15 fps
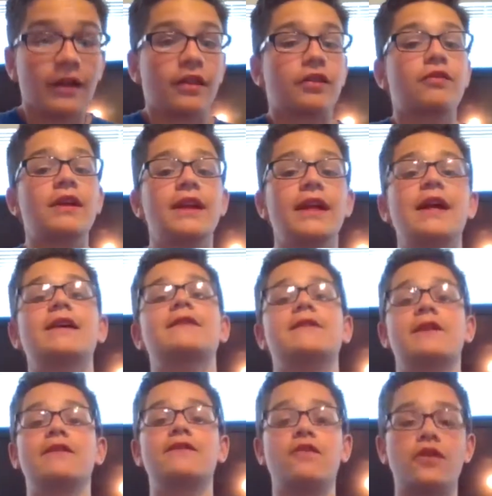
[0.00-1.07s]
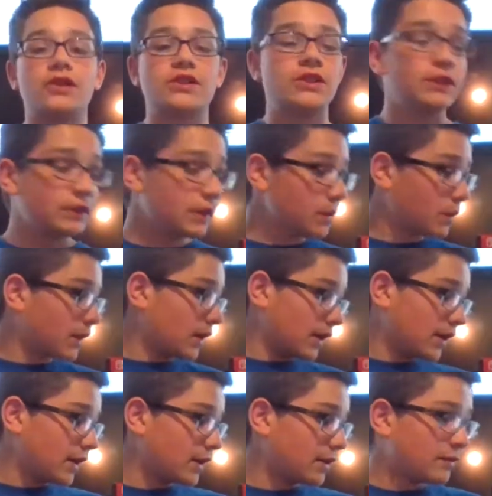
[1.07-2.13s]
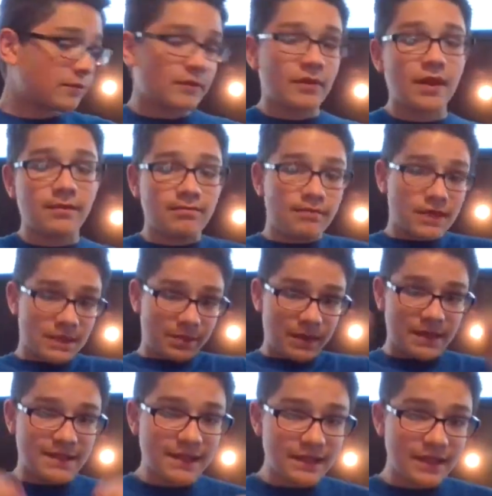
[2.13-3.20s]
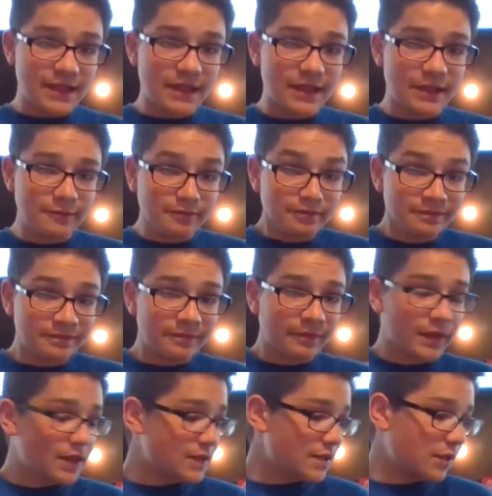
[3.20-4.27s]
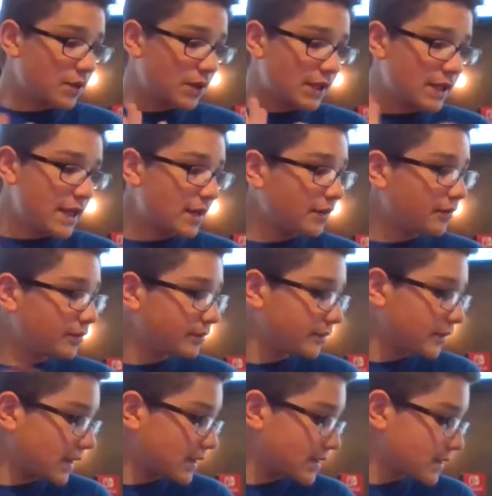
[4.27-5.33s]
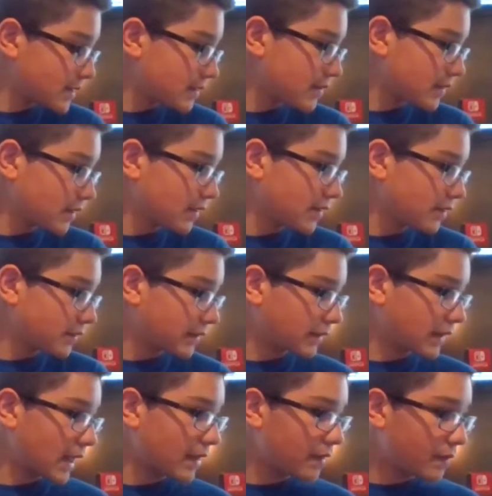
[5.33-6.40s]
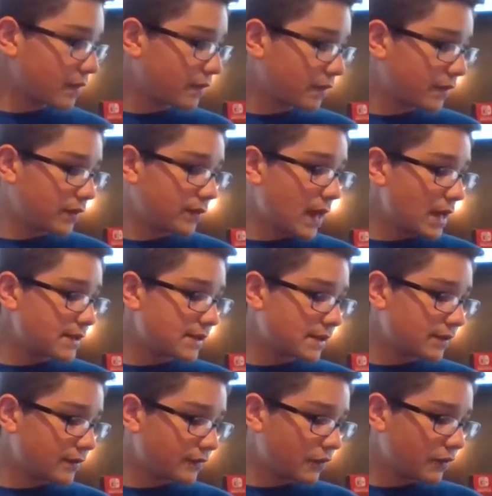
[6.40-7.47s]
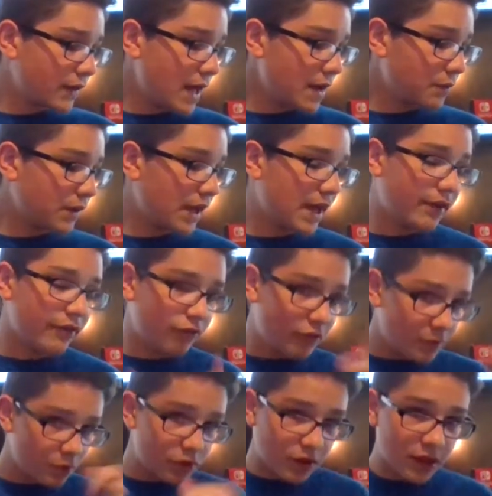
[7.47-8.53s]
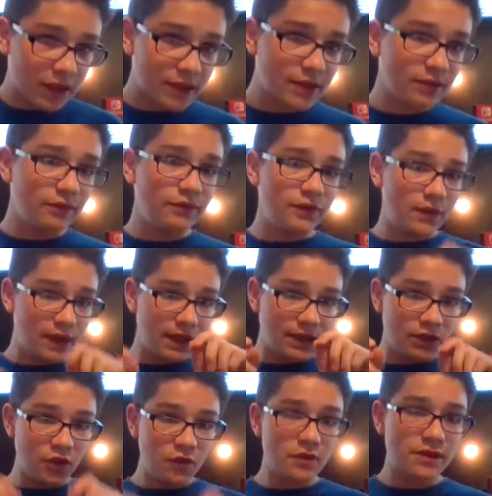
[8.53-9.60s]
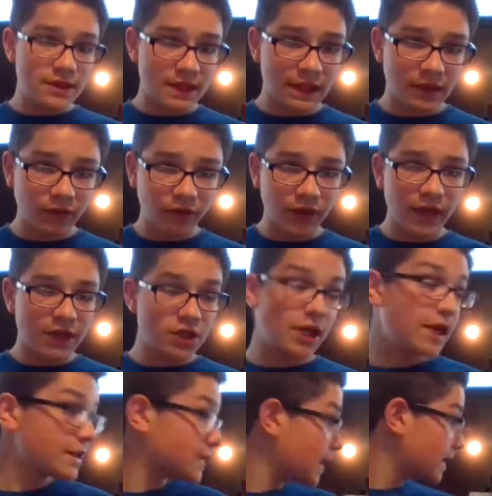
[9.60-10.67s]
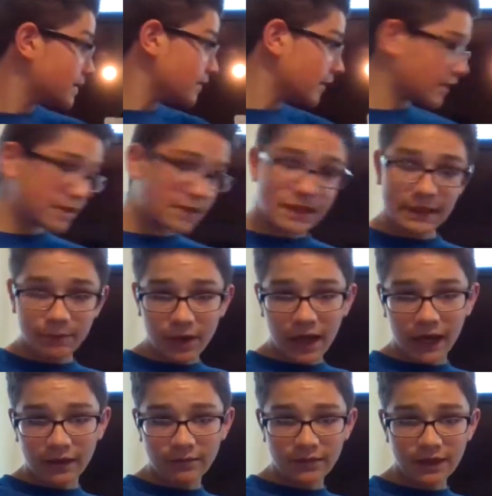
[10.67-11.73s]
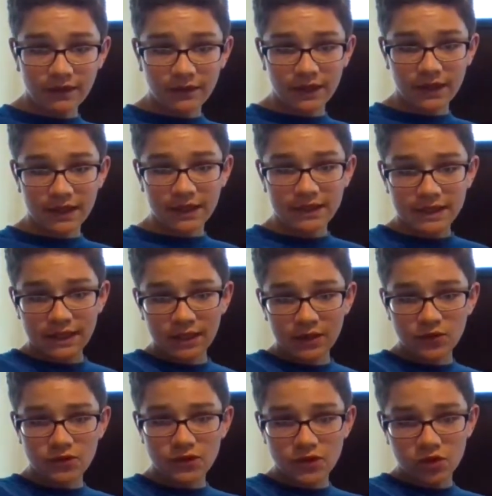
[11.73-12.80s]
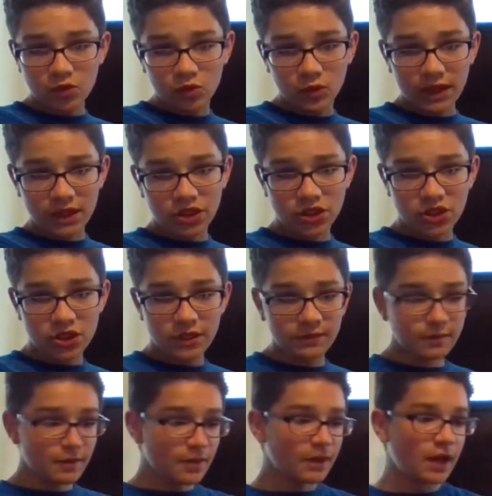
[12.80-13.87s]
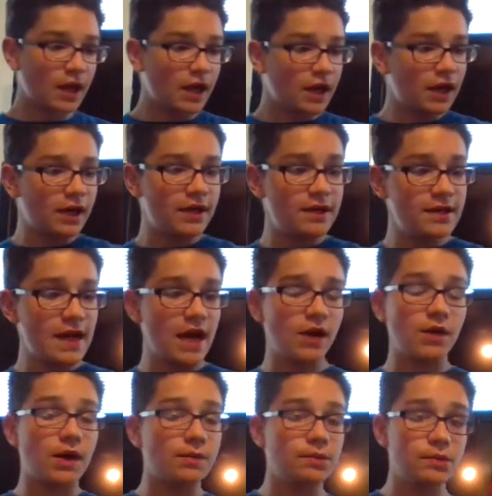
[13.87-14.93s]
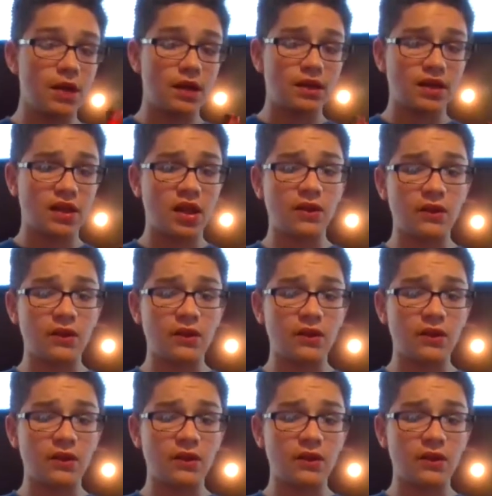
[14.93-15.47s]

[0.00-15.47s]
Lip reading: 3DS, unfortunately, when I misplaced it. So yeah, that's it for that. We have one more console, the newest in the franchise, as you can see behind me, the Nintendo Switch. Now I'm not